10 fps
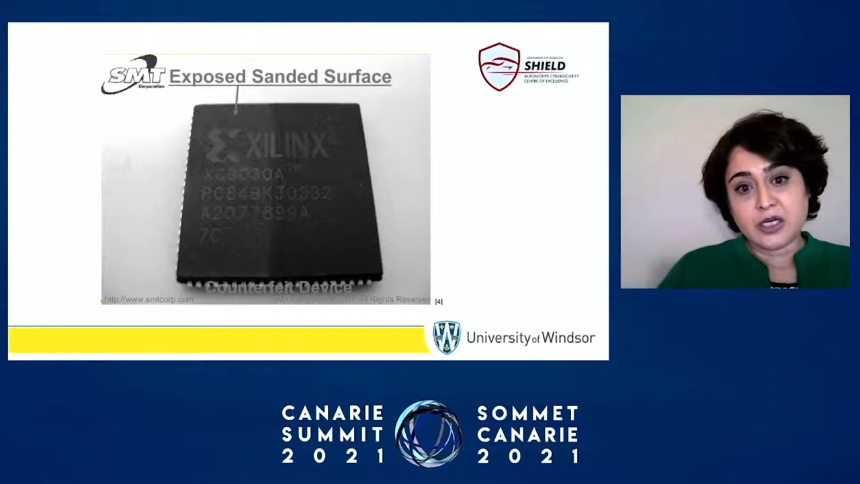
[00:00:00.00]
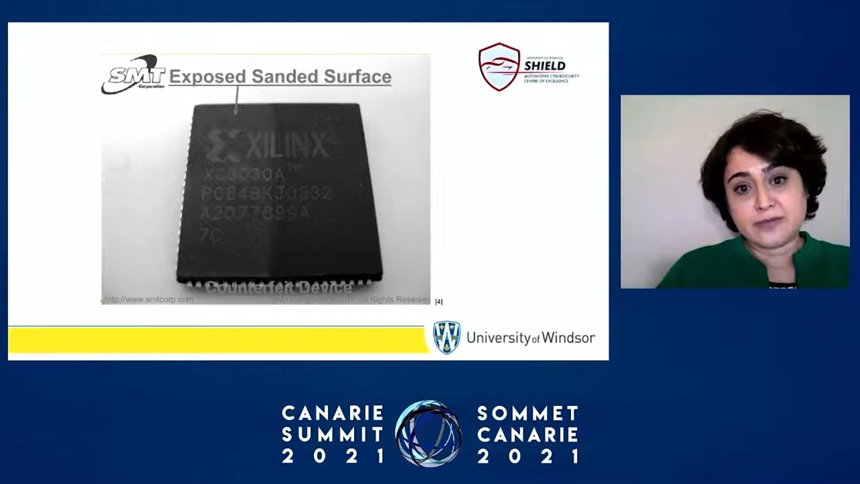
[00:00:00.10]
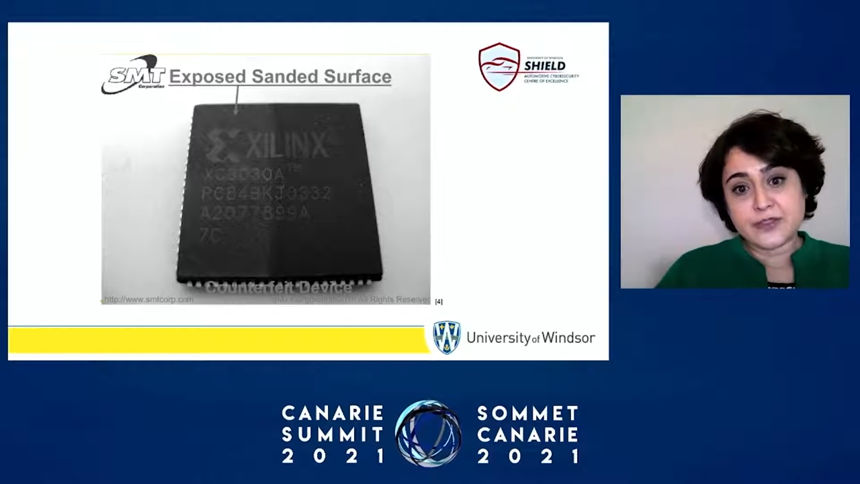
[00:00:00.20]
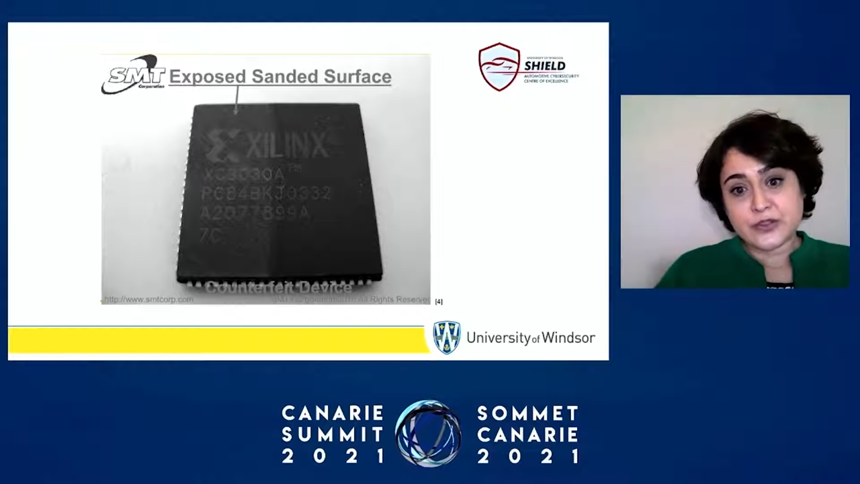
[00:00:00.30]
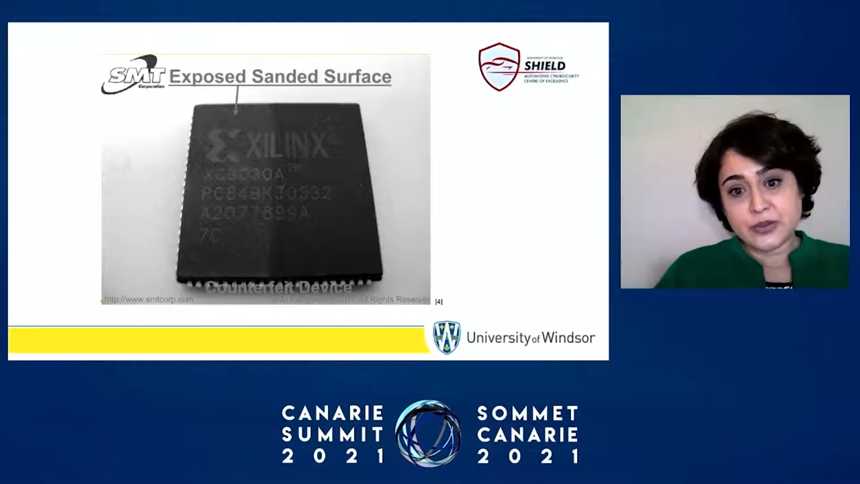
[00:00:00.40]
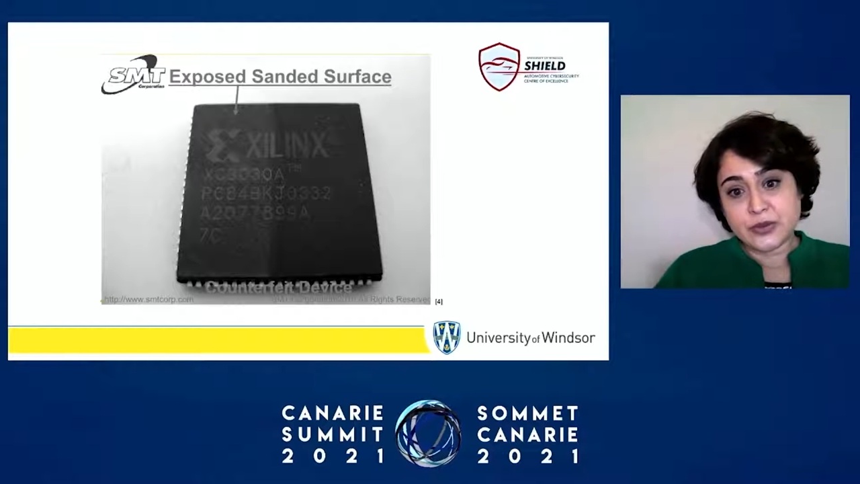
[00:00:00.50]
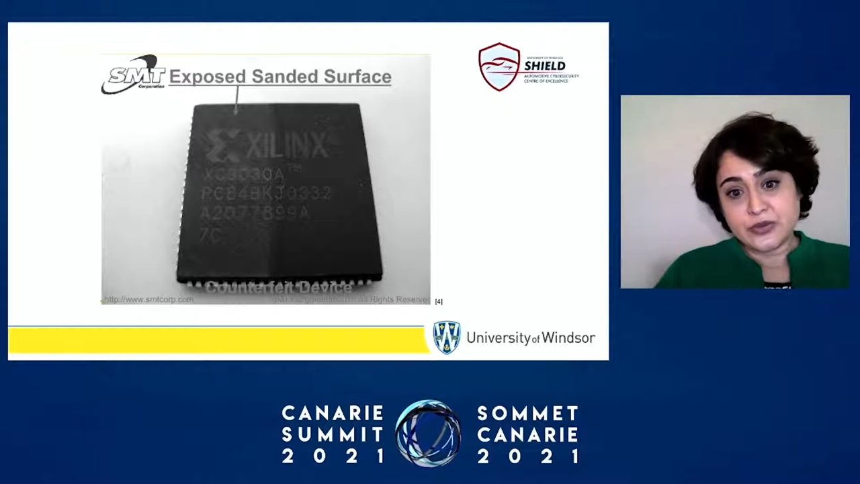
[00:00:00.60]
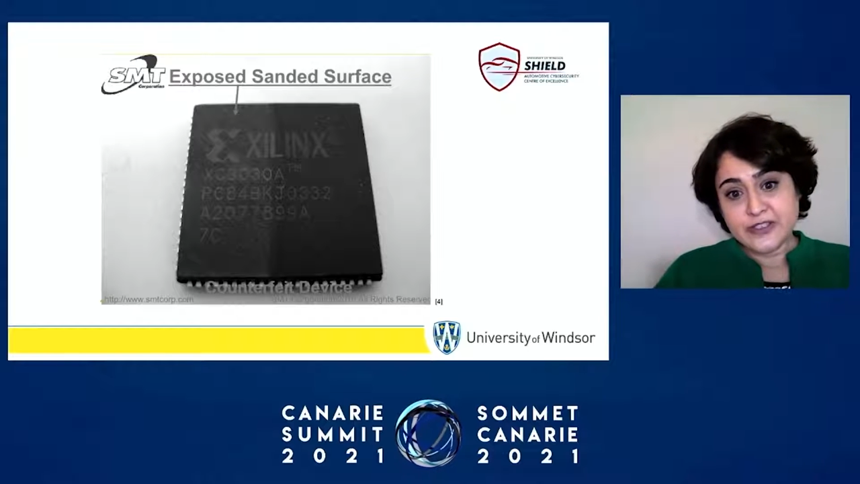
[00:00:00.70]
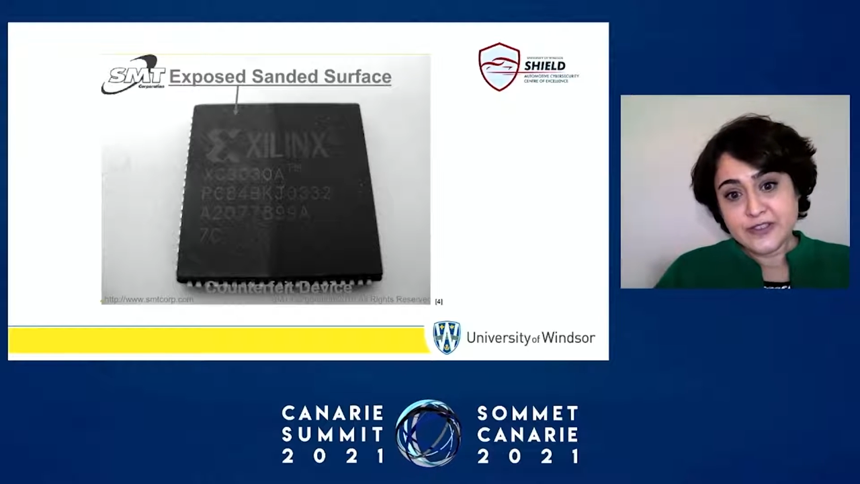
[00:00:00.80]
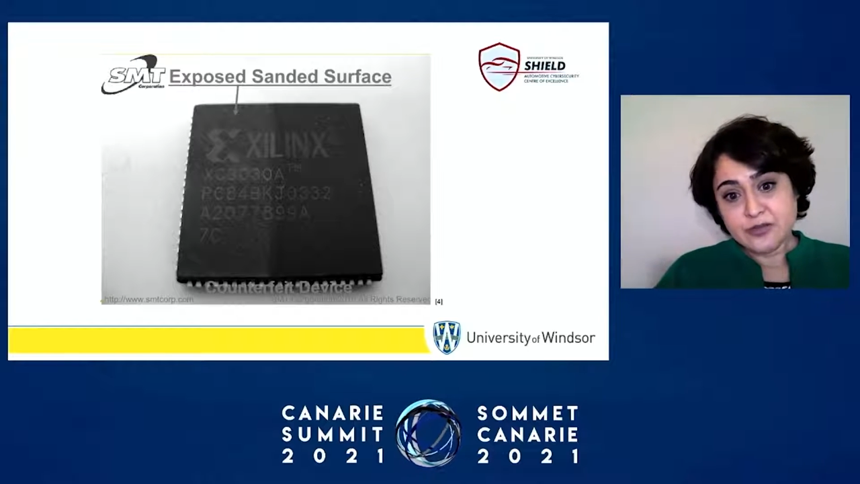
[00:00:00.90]
So
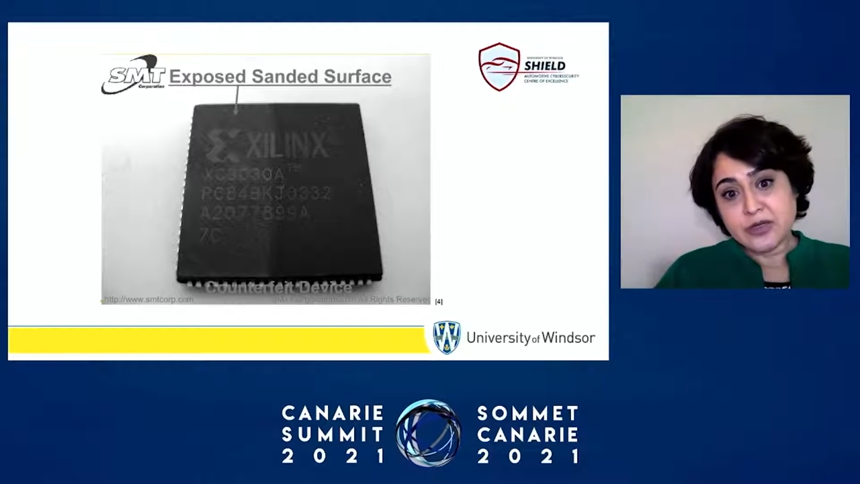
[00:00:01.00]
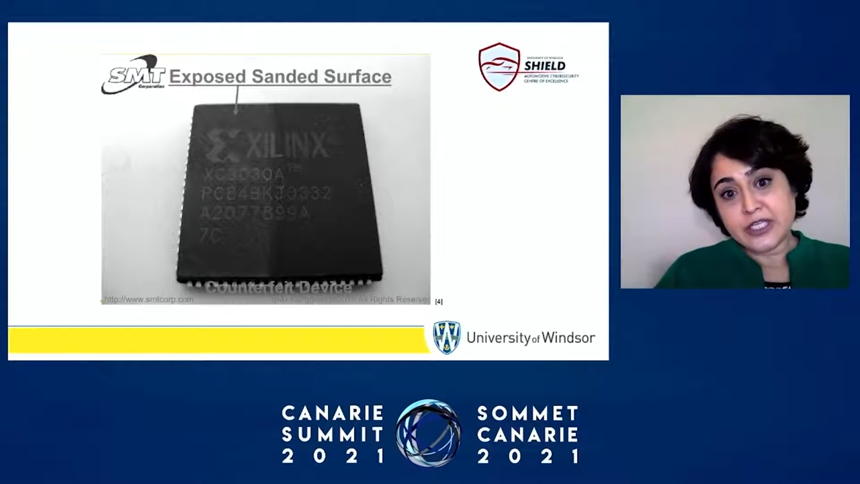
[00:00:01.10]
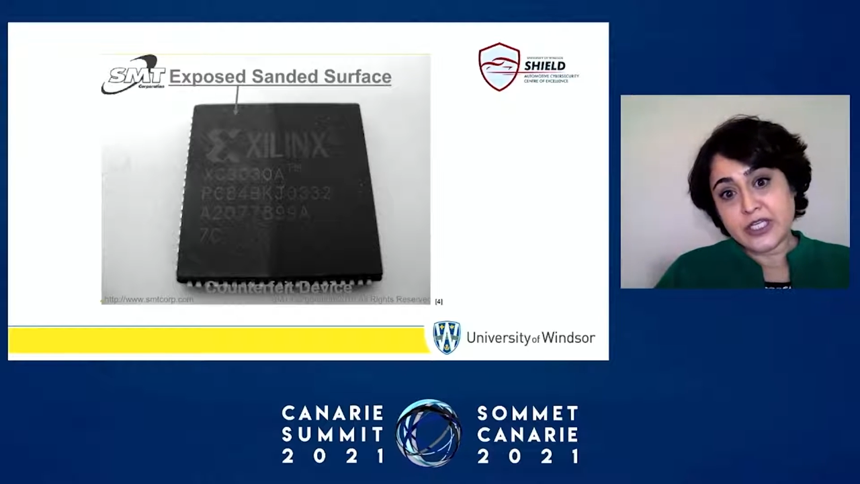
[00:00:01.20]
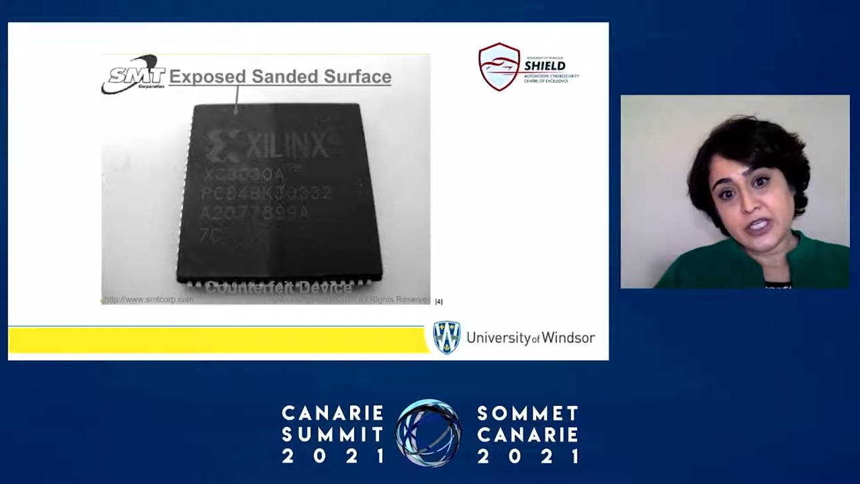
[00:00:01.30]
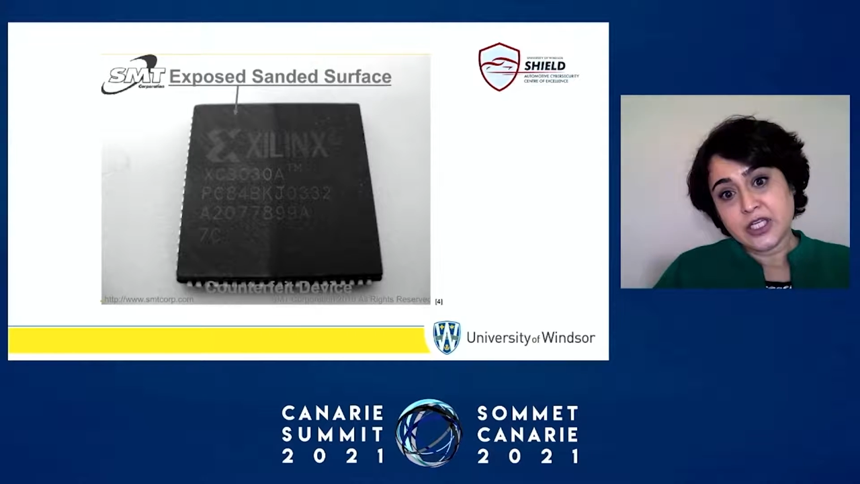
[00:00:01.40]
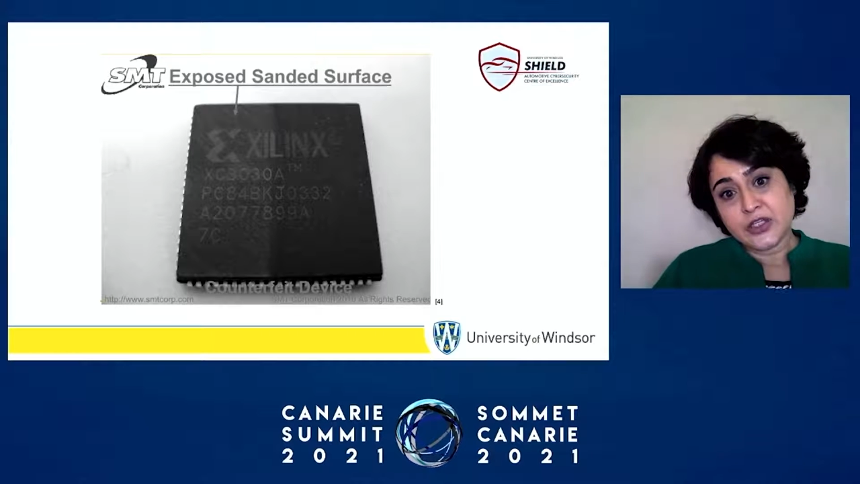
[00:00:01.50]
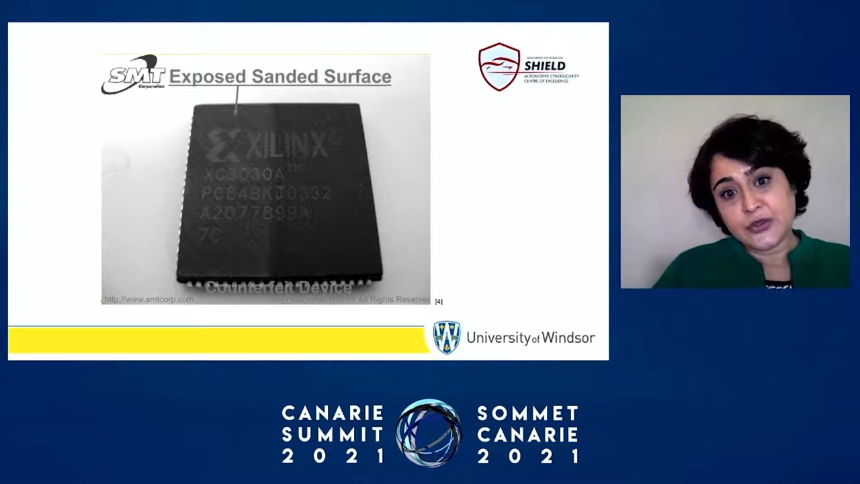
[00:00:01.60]
this one,